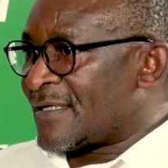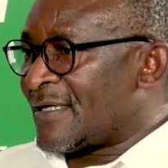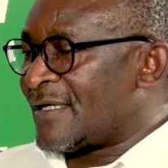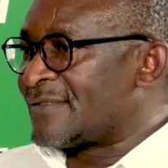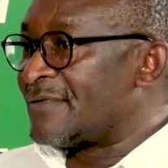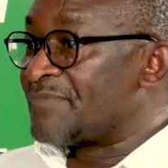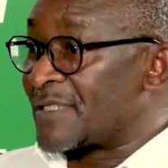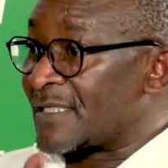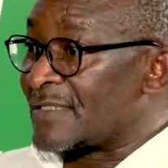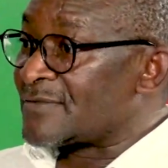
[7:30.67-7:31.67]
The
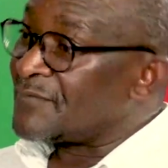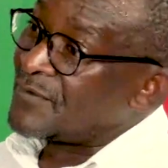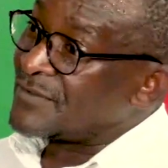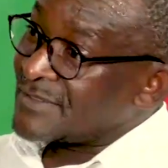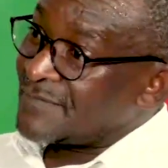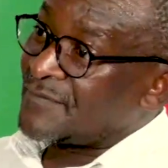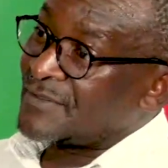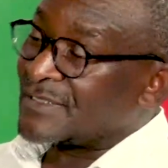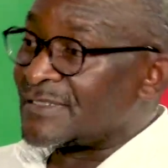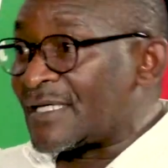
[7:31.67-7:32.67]
biggest, of course, have
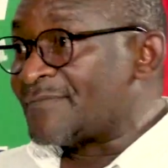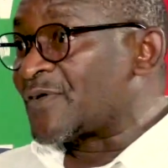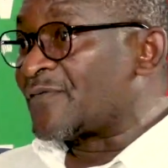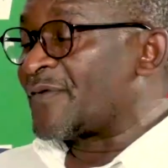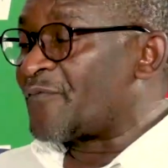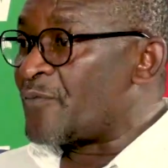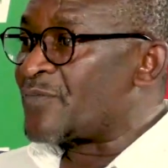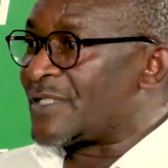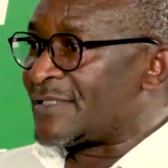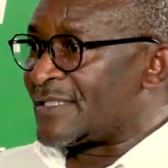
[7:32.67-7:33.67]
got in terms of the
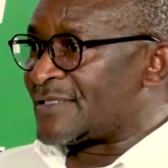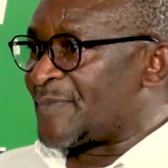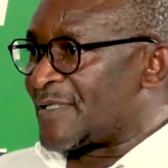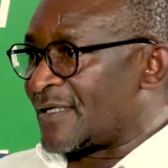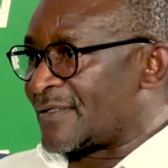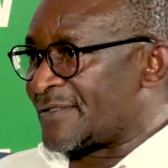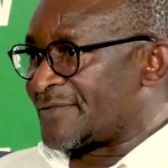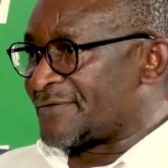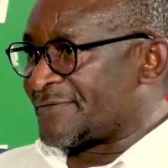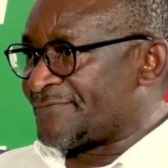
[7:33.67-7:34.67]
formula that has been agreed
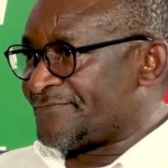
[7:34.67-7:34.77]
to.